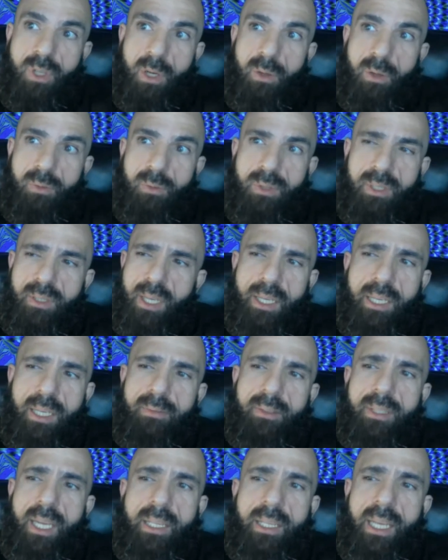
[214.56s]
So it's
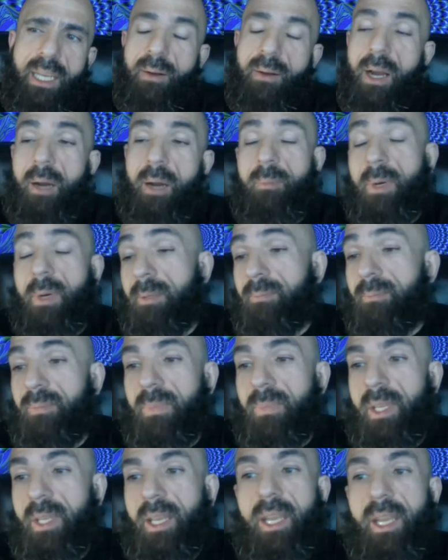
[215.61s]
like you can take that route,
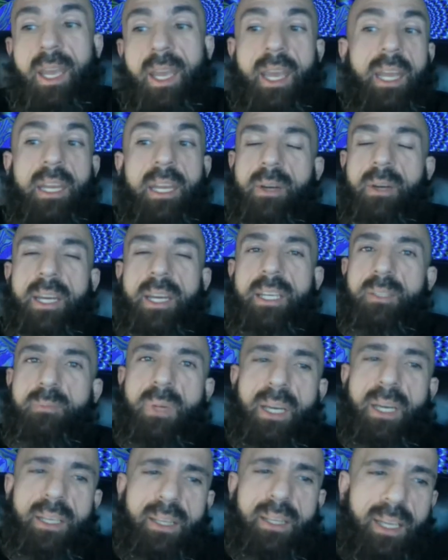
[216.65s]
but
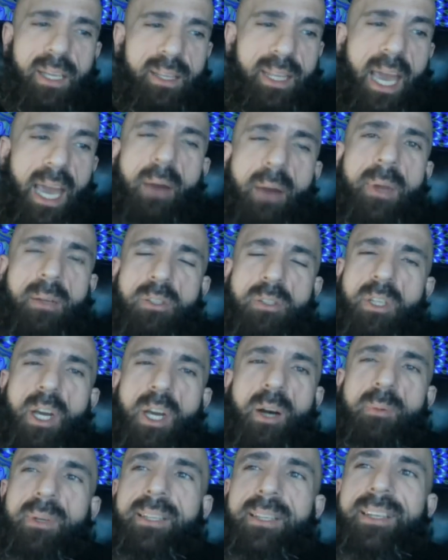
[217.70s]
anyways, but that would
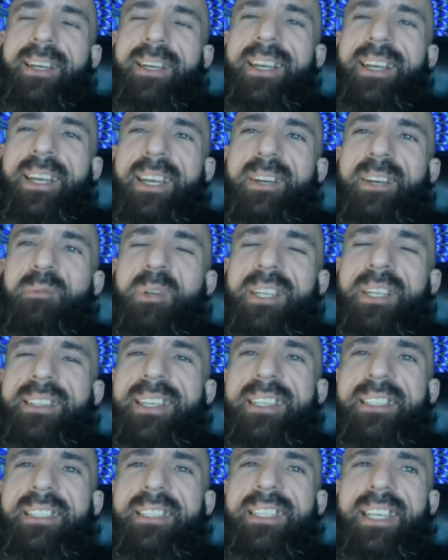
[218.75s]
make a shill. But
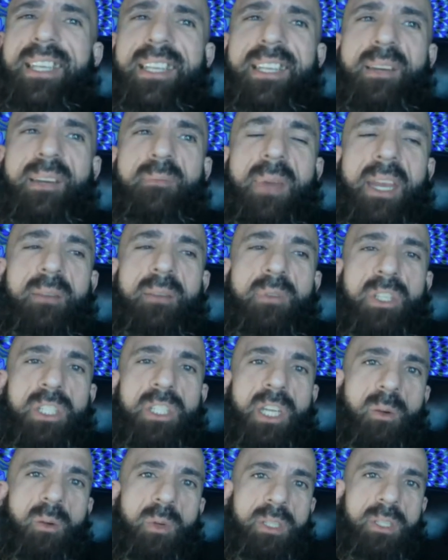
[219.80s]
one of the things he said that made
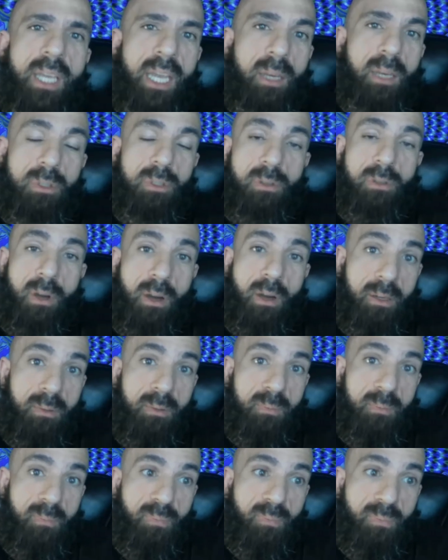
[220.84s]
him a shill was that he was
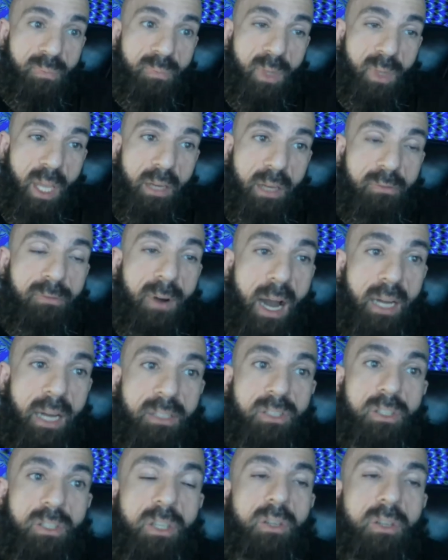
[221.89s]
on like
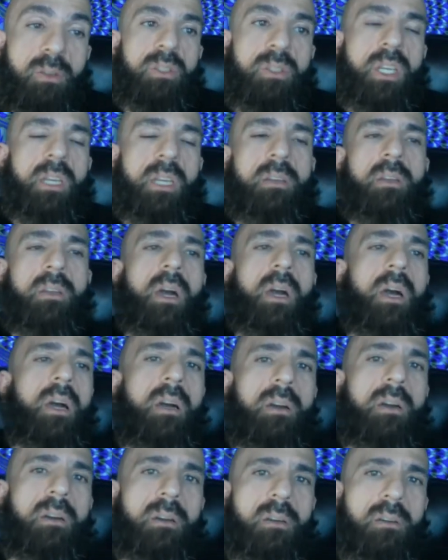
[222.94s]
Fox News and
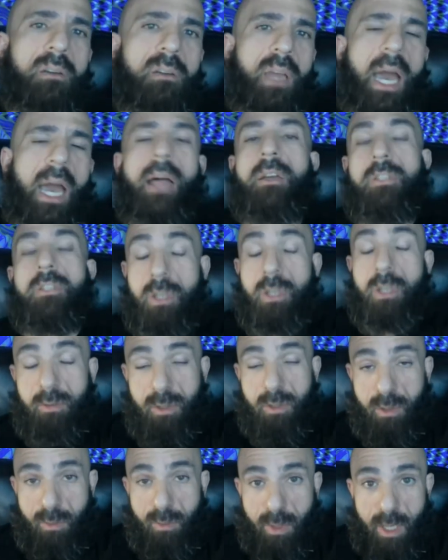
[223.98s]
uh, Alex
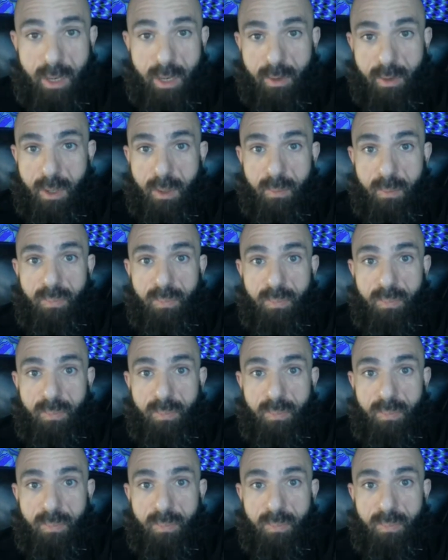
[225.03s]
Jones or whatever.